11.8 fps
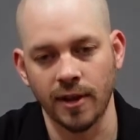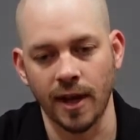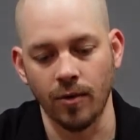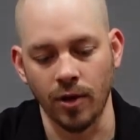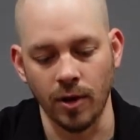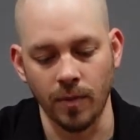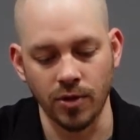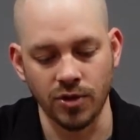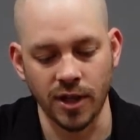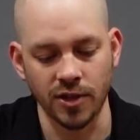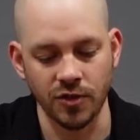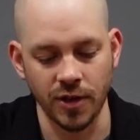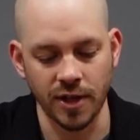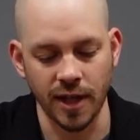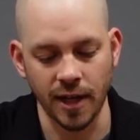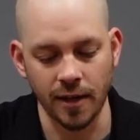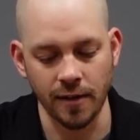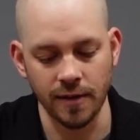that, we're going to push that straight
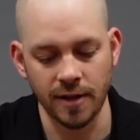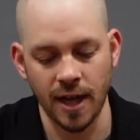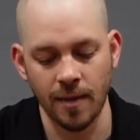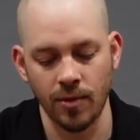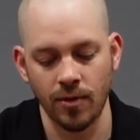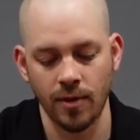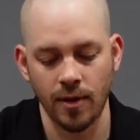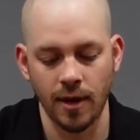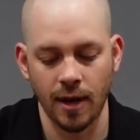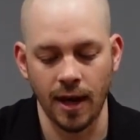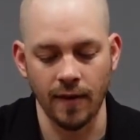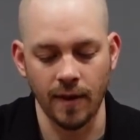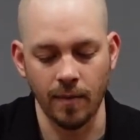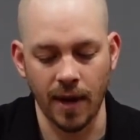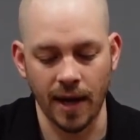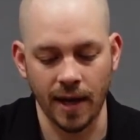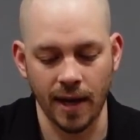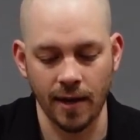down into the table and then
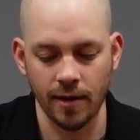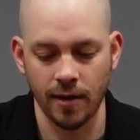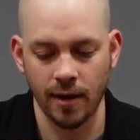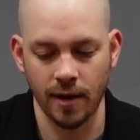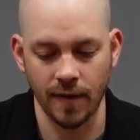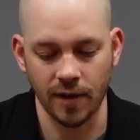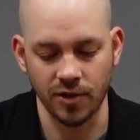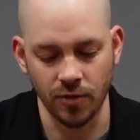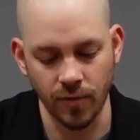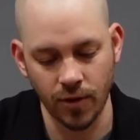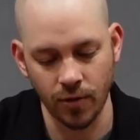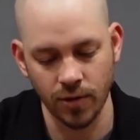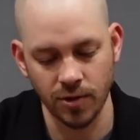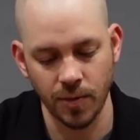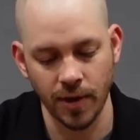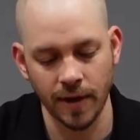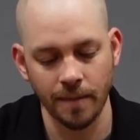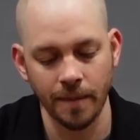back out, and that's our recoil
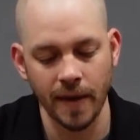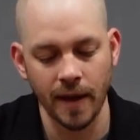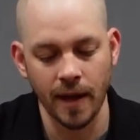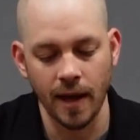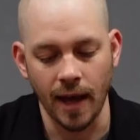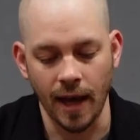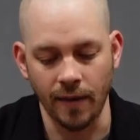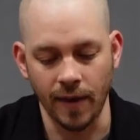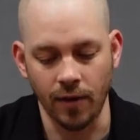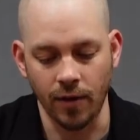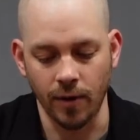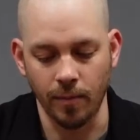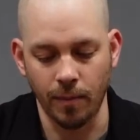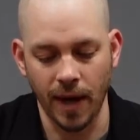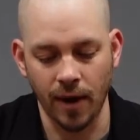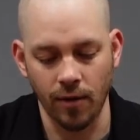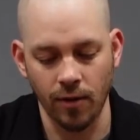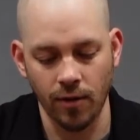spring. And then our
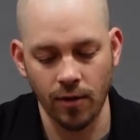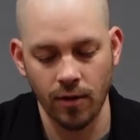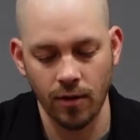barrel